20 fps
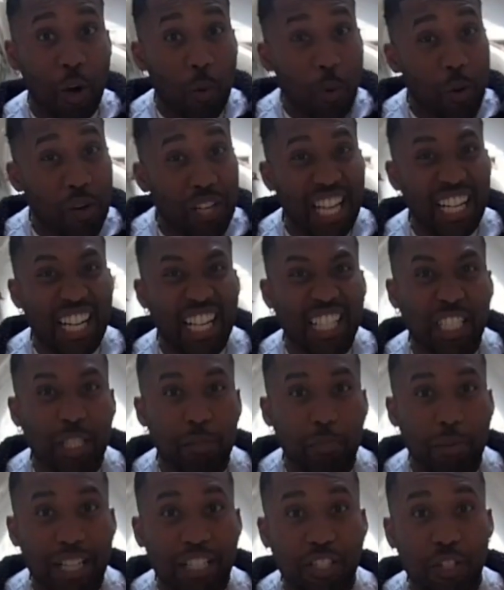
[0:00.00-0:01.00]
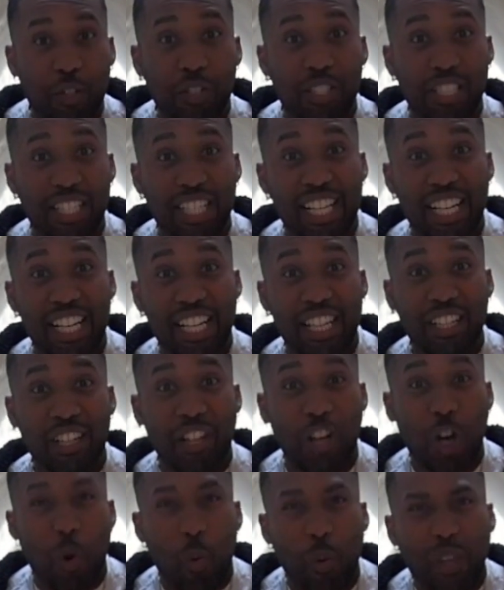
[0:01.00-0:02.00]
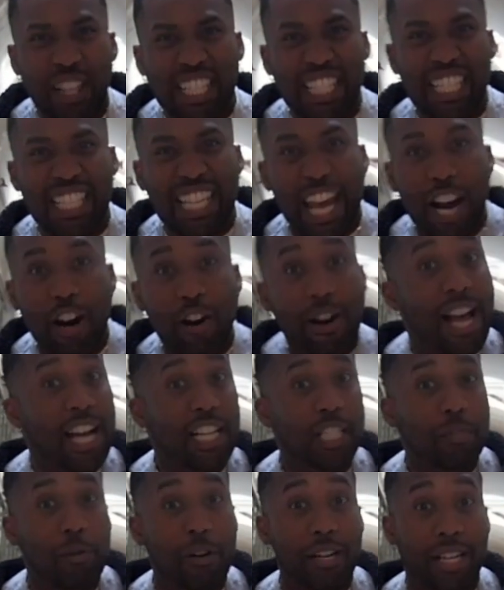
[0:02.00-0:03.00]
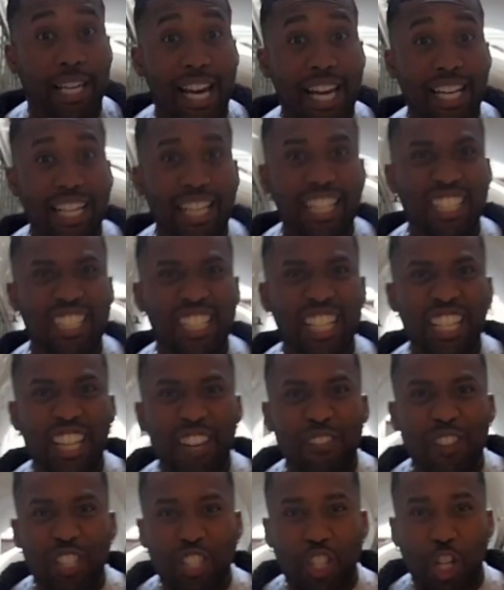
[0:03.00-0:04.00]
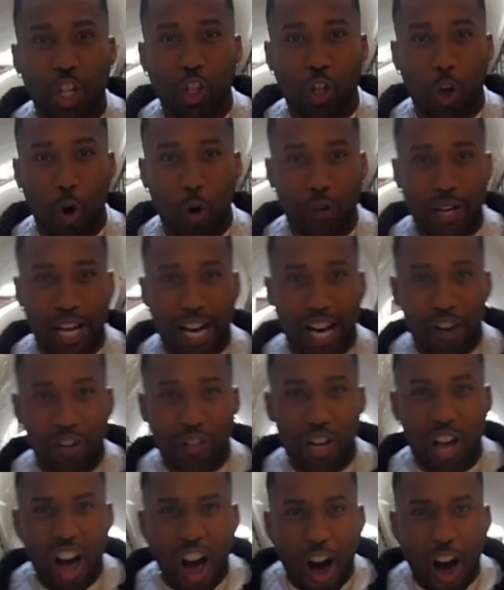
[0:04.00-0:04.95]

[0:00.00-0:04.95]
we'll get a special sitting with scare expert Kenny to give us the lowdown